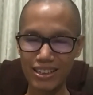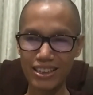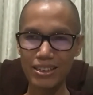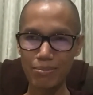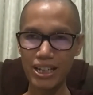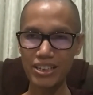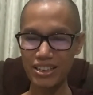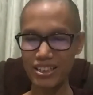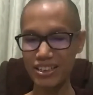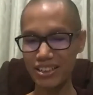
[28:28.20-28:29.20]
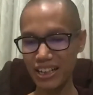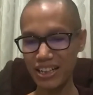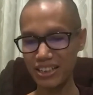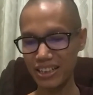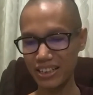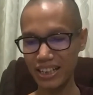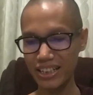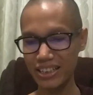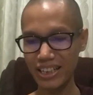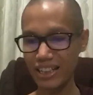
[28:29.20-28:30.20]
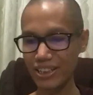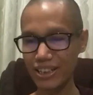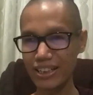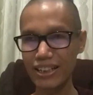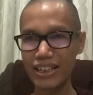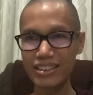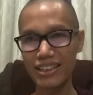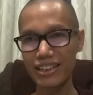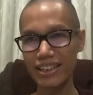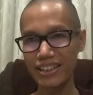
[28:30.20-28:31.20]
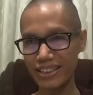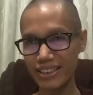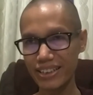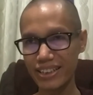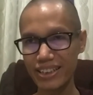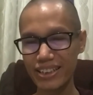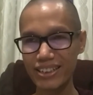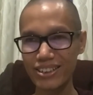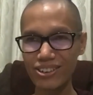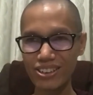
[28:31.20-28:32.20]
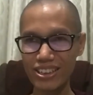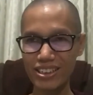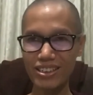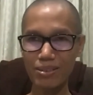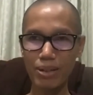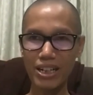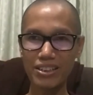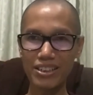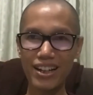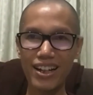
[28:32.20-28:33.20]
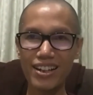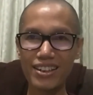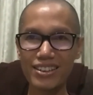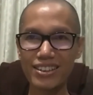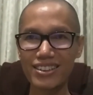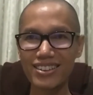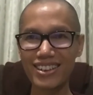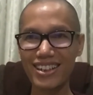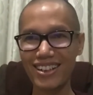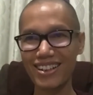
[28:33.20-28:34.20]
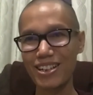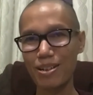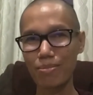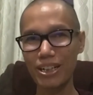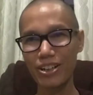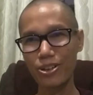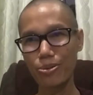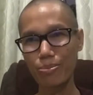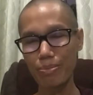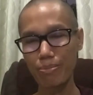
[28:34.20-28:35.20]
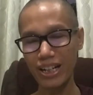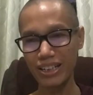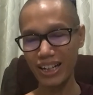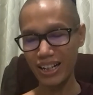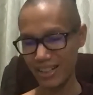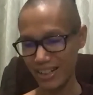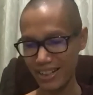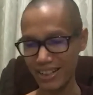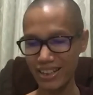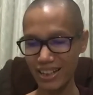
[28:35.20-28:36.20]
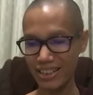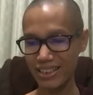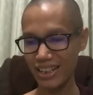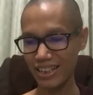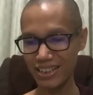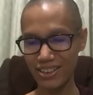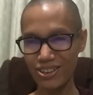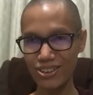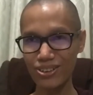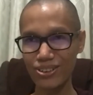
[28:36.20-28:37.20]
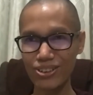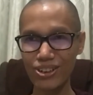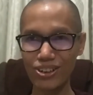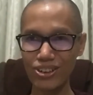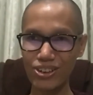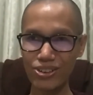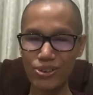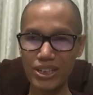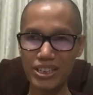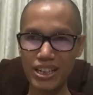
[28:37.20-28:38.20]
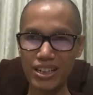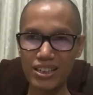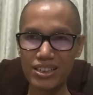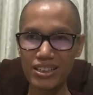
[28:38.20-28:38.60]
demon is disguising as a lady. So this is my son, but a human mother said, "Oh, no, not your son.